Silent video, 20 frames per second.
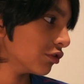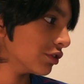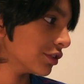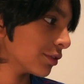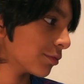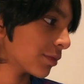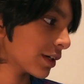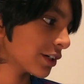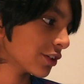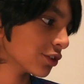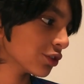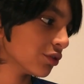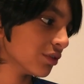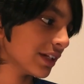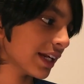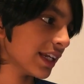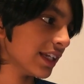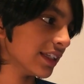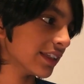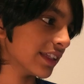when you're
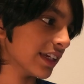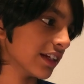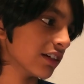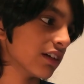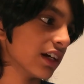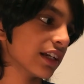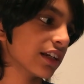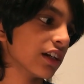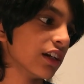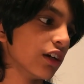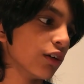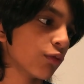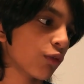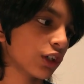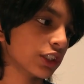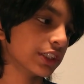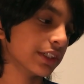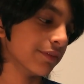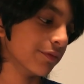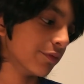doing anything like
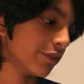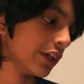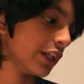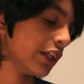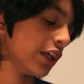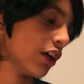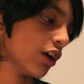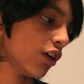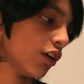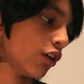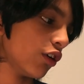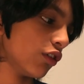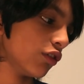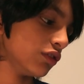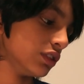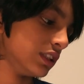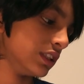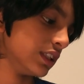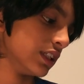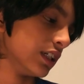watching
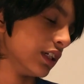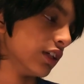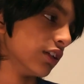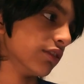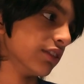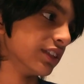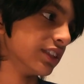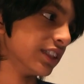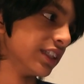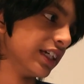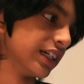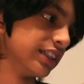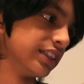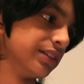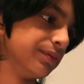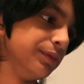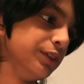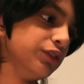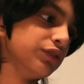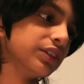videos, listening
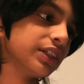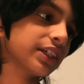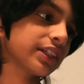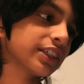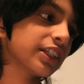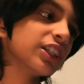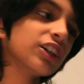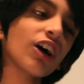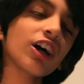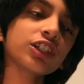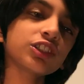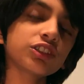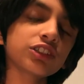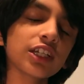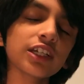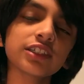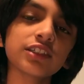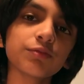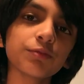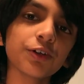to music, the notch
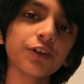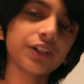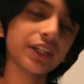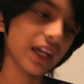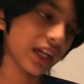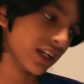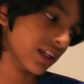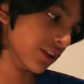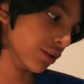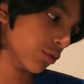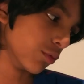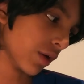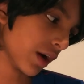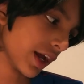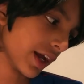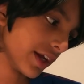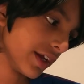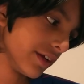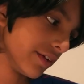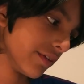doesn't really get in the
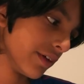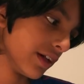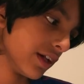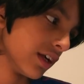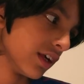way.